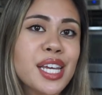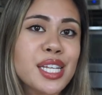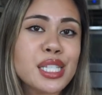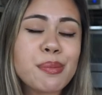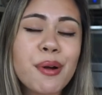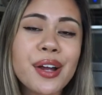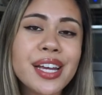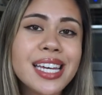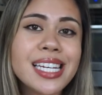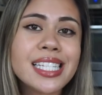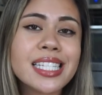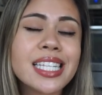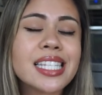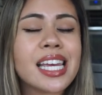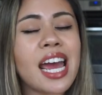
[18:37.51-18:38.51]
and Sparky
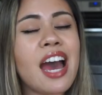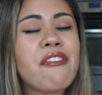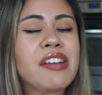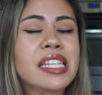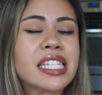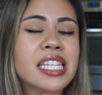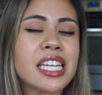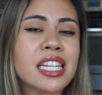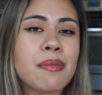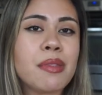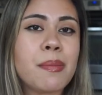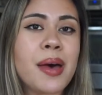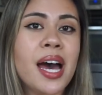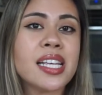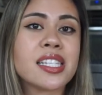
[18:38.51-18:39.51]
since I haven't seen them
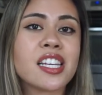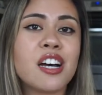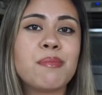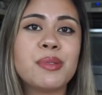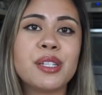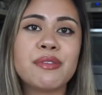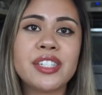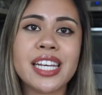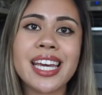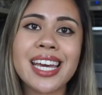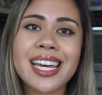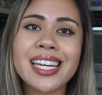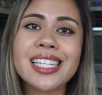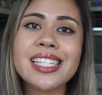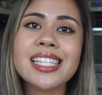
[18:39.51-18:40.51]
the past couple of
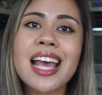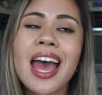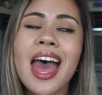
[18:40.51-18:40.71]
days.